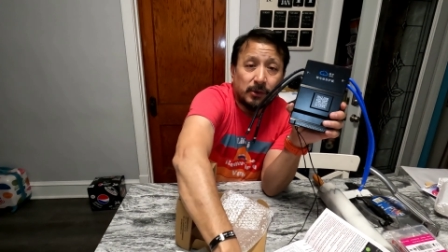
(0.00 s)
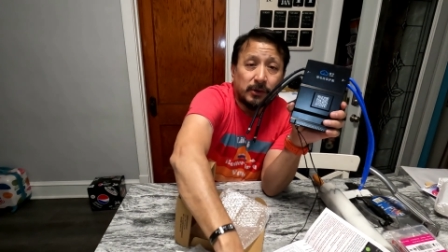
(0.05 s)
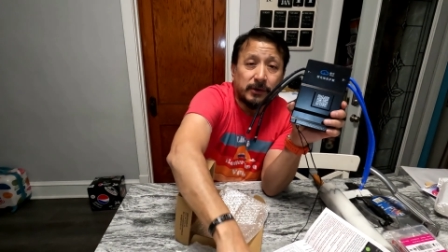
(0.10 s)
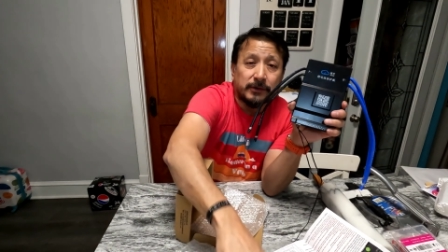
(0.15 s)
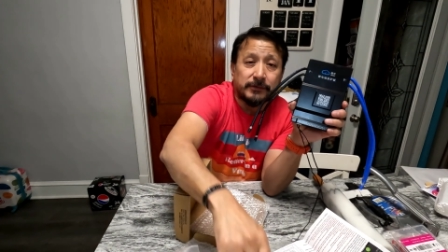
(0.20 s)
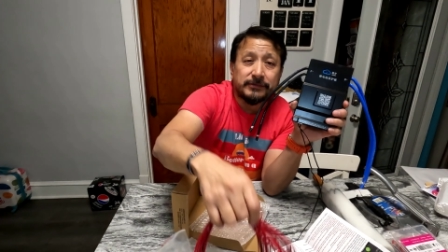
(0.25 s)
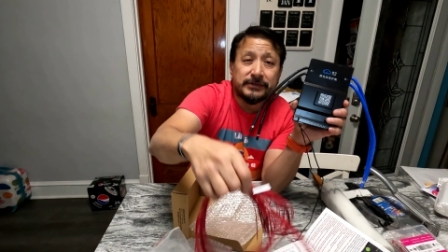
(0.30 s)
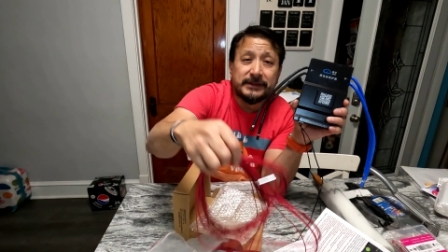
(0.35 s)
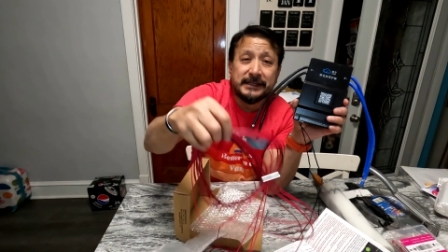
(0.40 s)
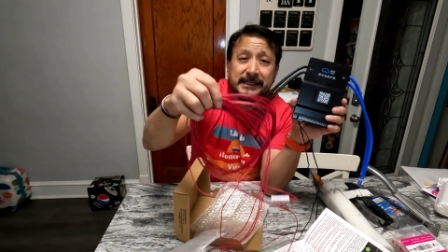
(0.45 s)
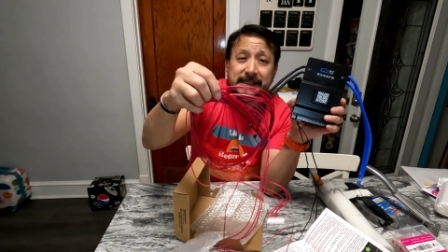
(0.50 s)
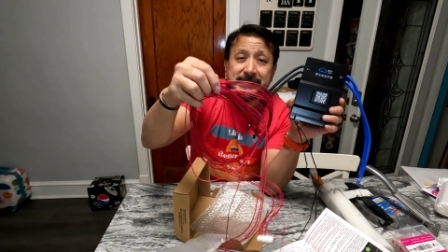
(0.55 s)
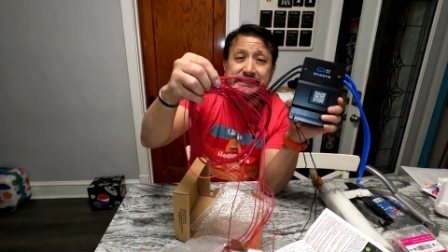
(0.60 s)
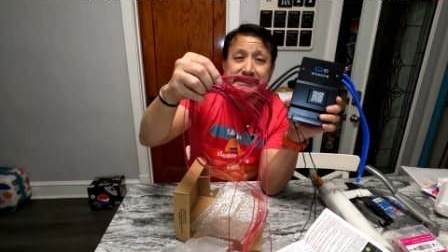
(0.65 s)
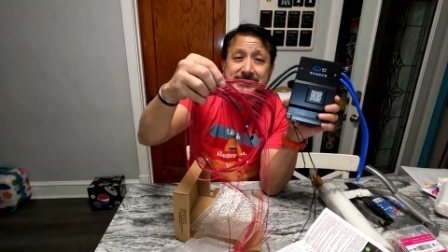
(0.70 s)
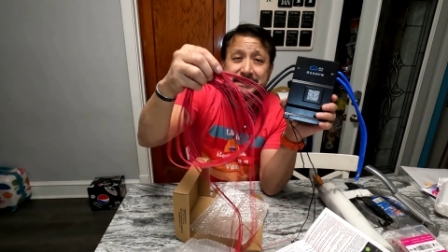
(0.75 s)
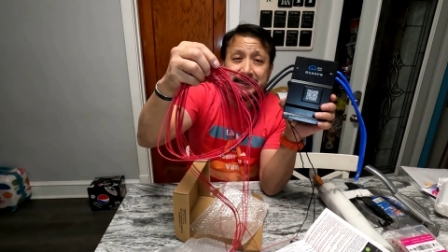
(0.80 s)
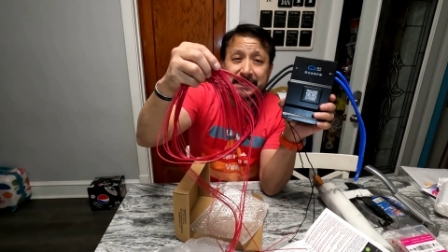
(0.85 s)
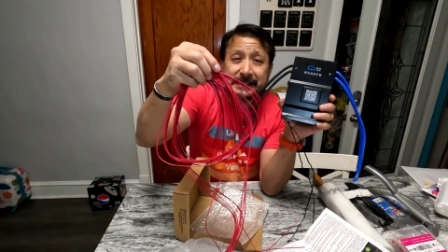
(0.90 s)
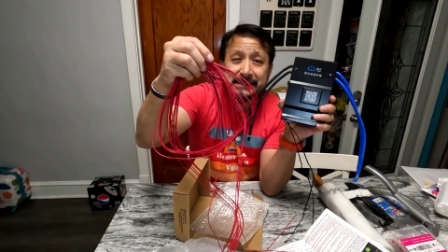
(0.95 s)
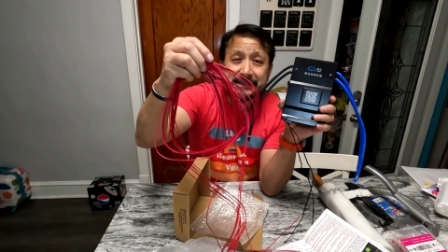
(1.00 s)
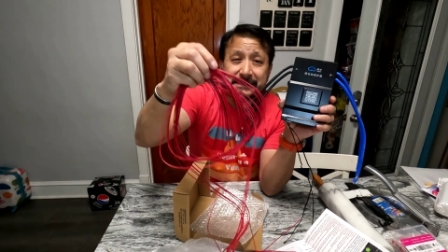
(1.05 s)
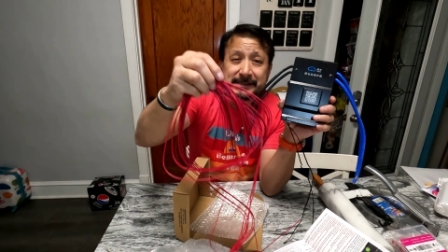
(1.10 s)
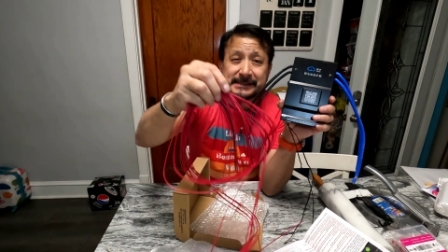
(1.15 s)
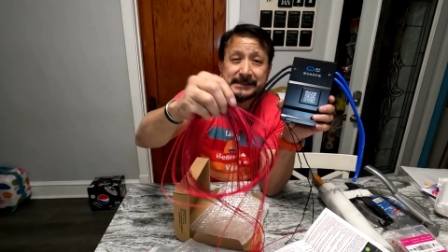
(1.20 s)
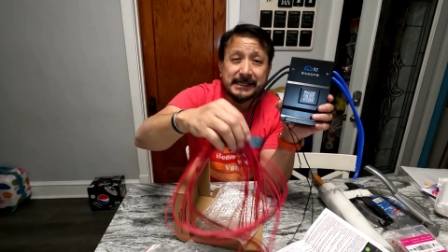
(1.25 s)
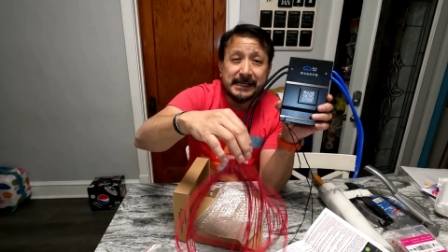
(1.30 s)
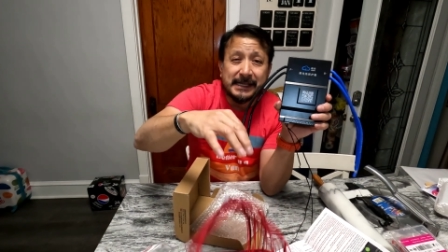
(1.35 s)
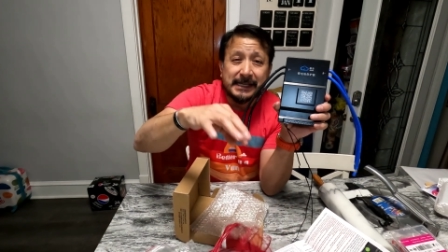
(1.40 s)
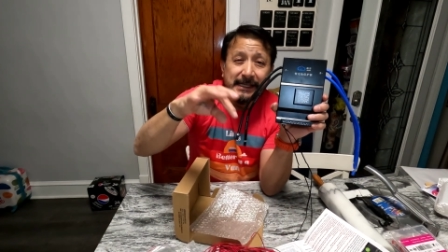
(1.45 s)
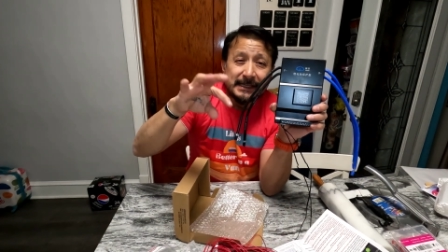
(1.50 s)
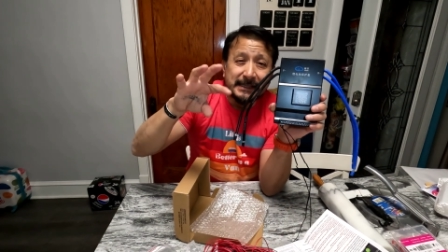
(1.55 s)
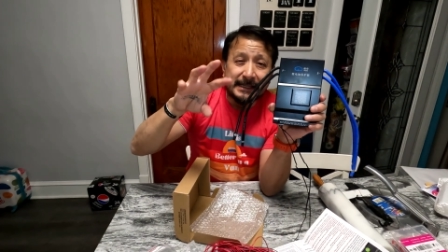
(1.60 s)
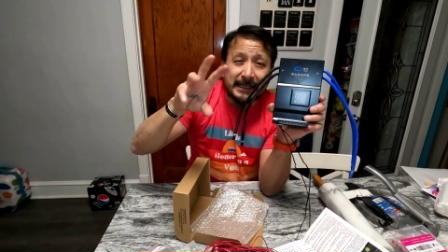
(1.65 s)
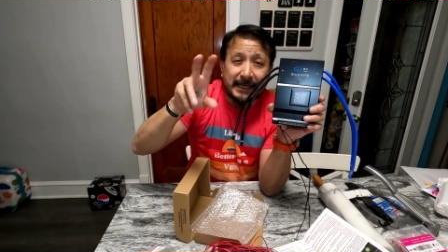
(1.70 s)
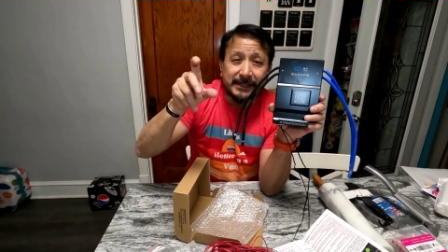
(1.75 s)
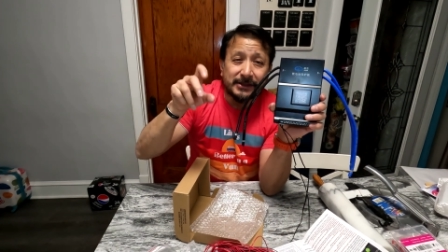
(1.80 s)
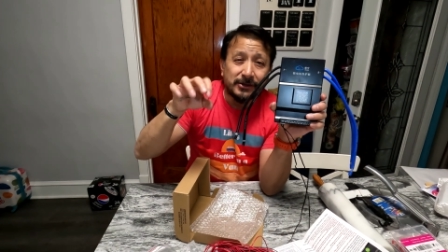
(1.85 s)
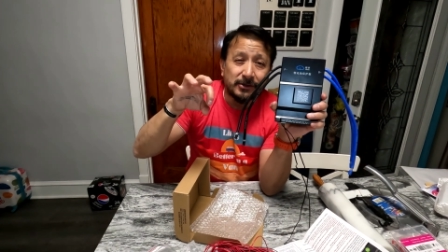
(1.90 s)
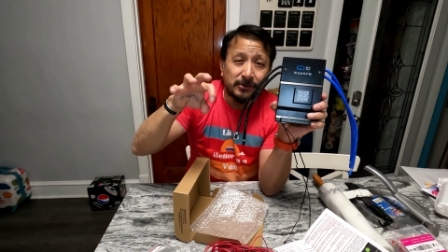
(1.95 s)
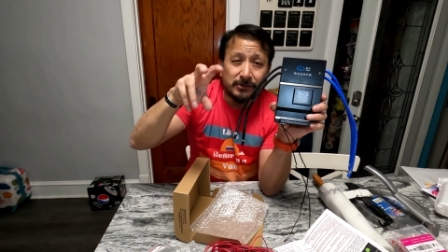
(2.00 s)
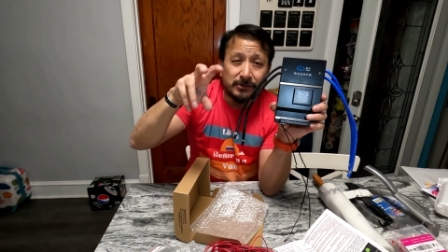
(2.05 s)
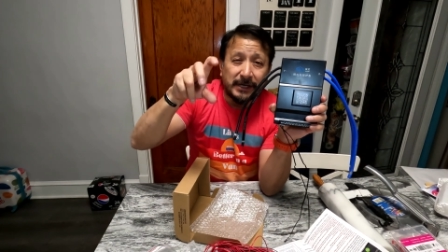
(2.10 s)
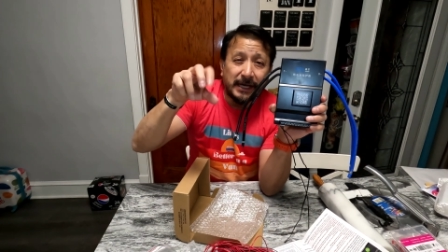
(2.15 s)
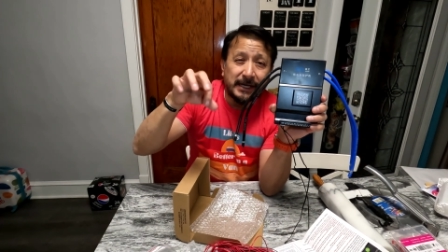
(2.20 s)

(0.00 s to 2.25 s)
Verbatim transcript: or if these sense that they're